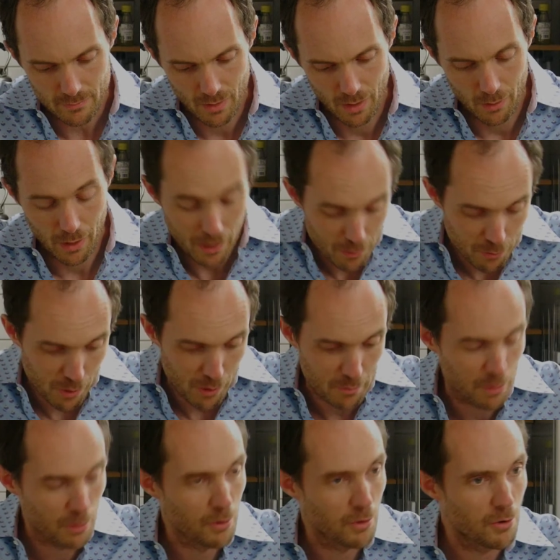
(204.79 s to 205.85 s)
I'll quote
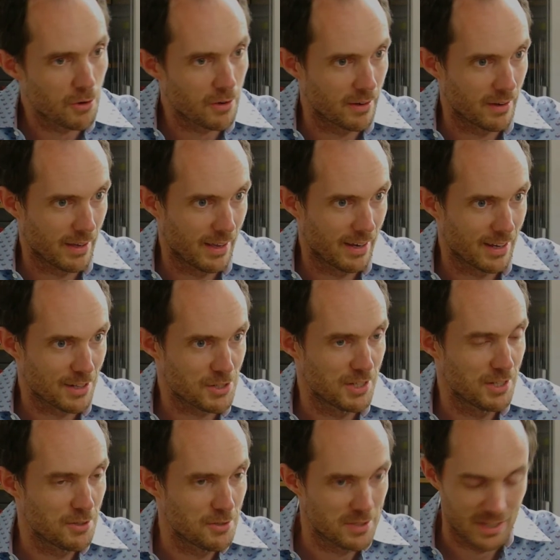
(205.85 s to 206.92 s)
Paul Hawken again,
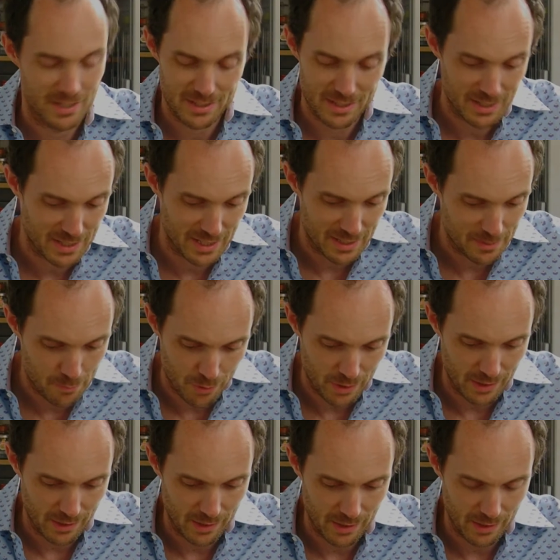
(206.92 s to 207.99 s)
actually, he says
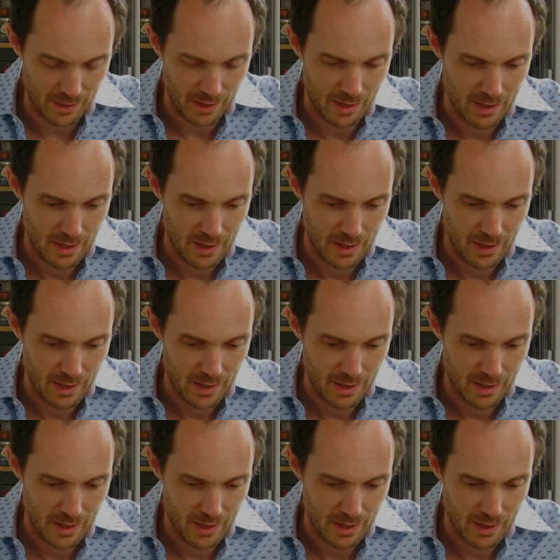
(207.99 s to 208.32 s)
brilliantly,